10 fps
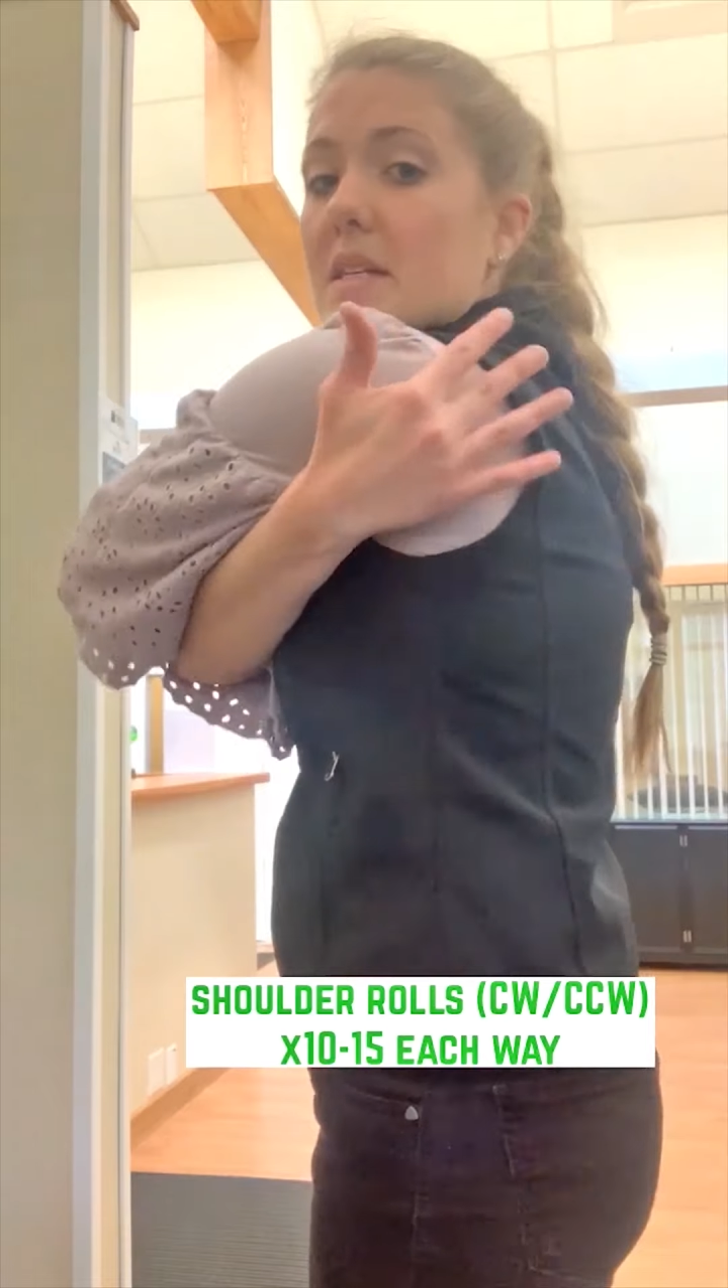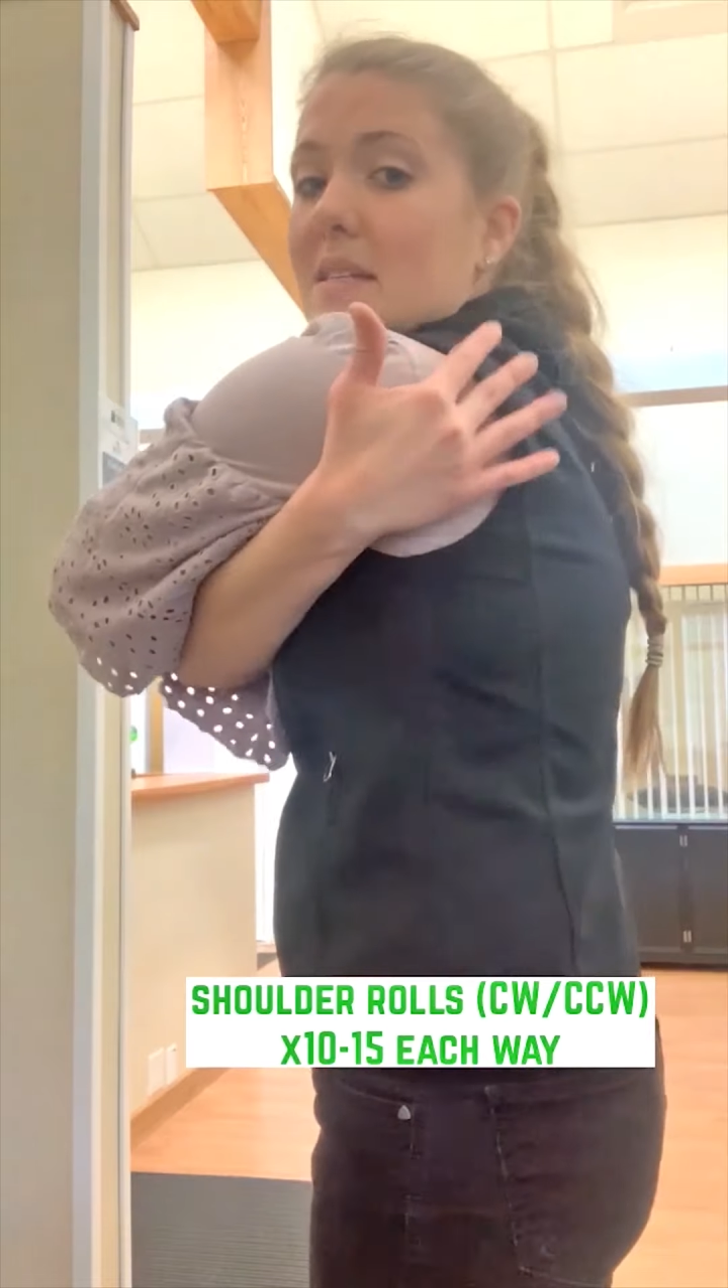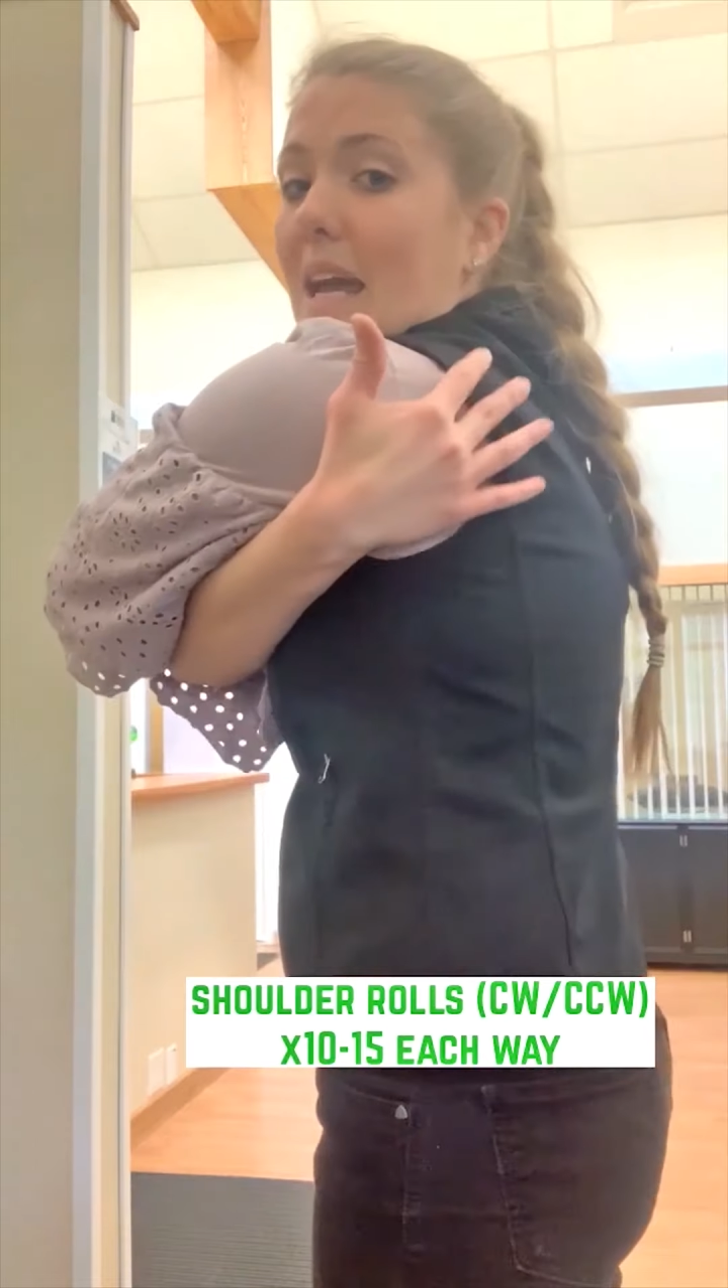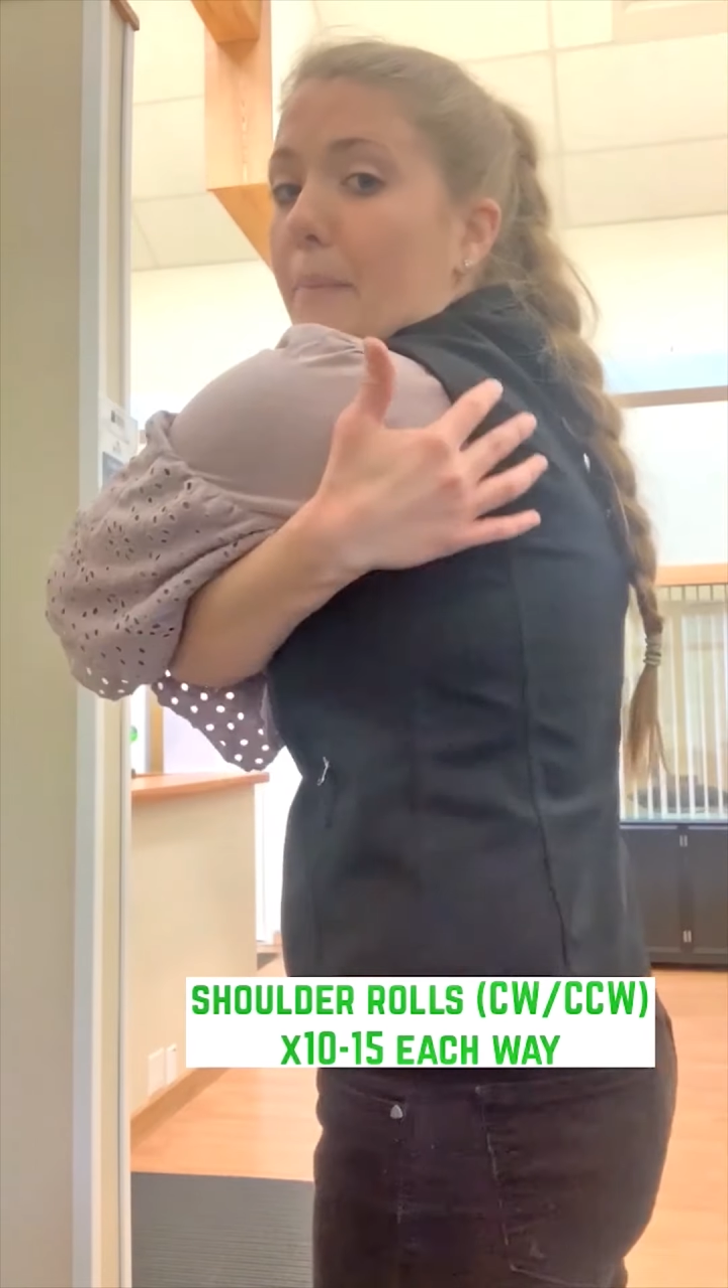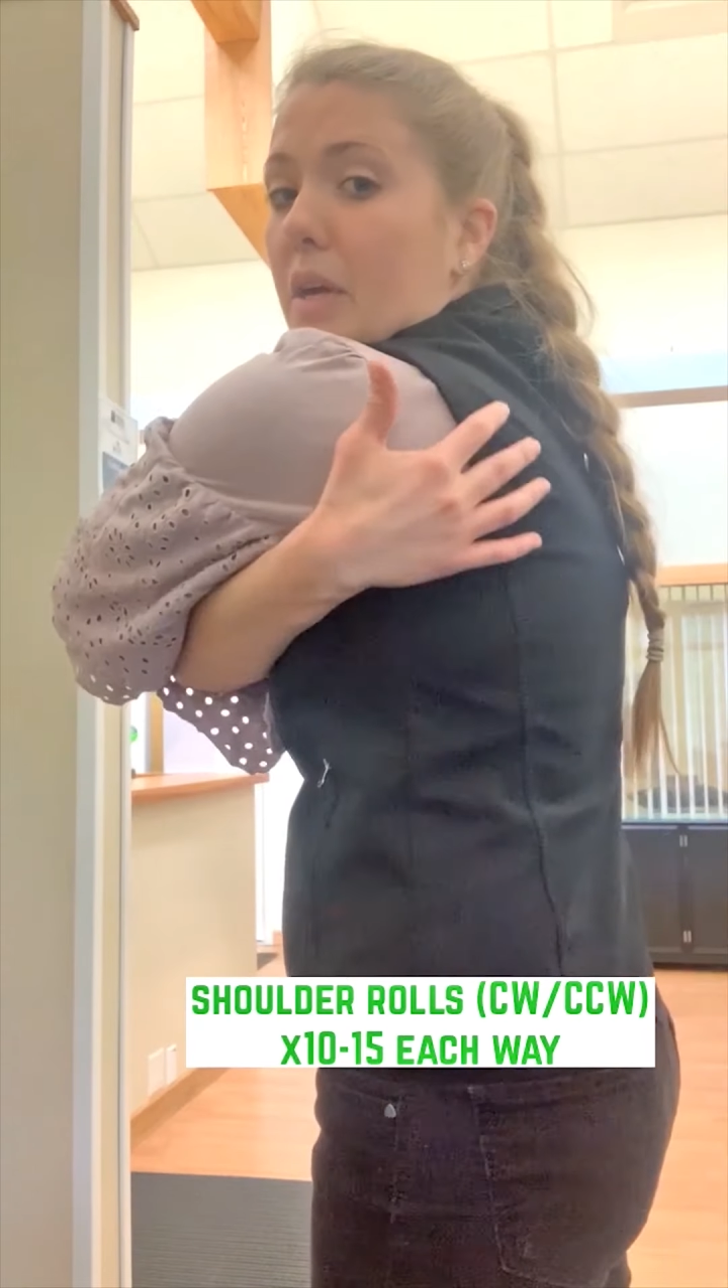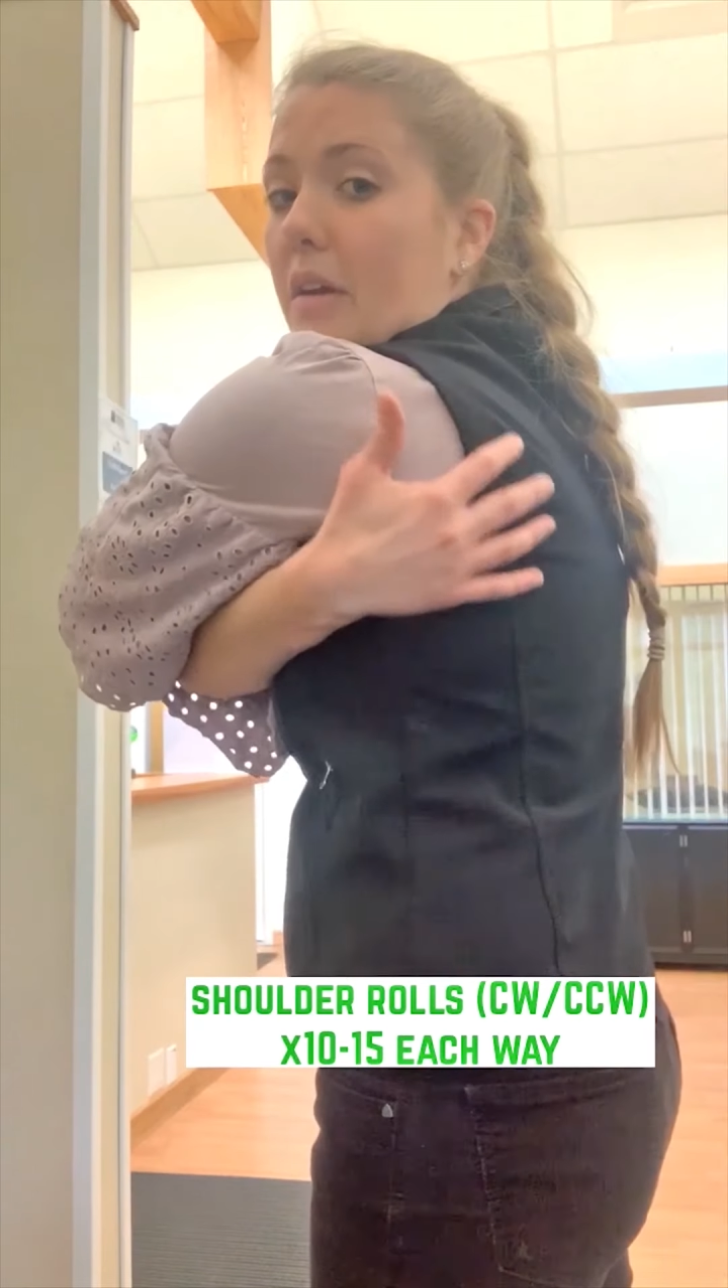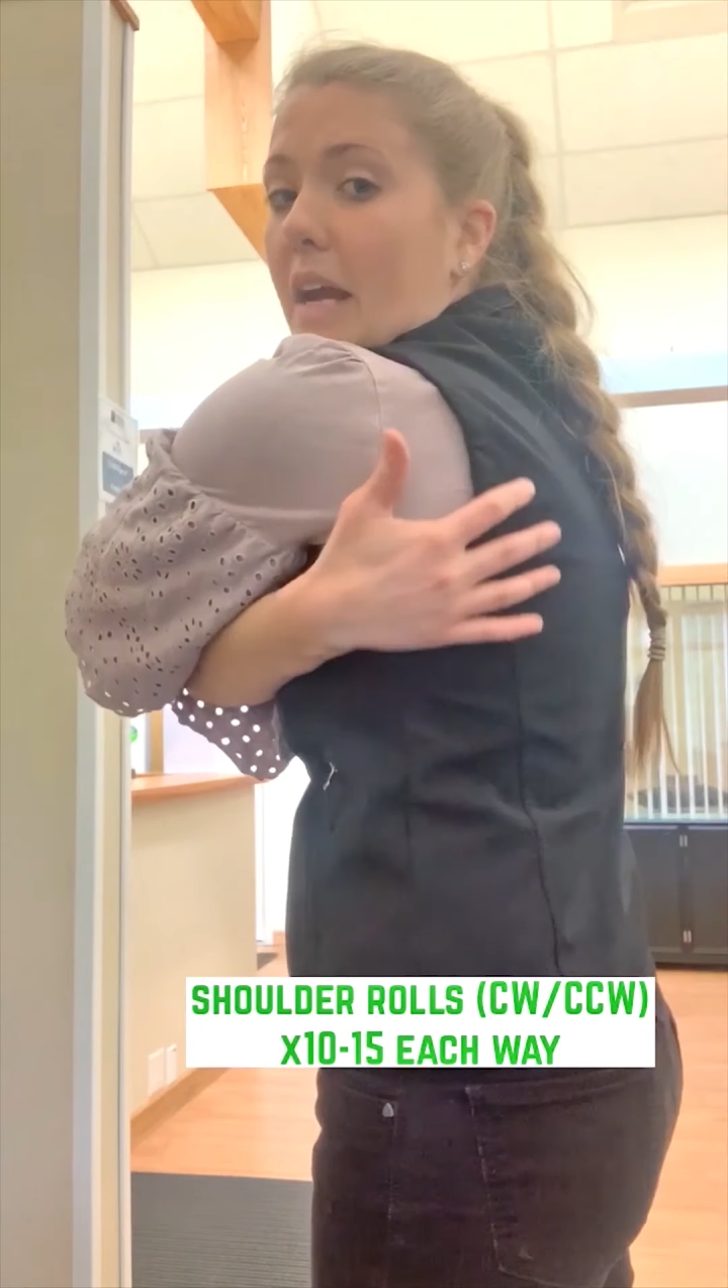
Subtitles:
scapular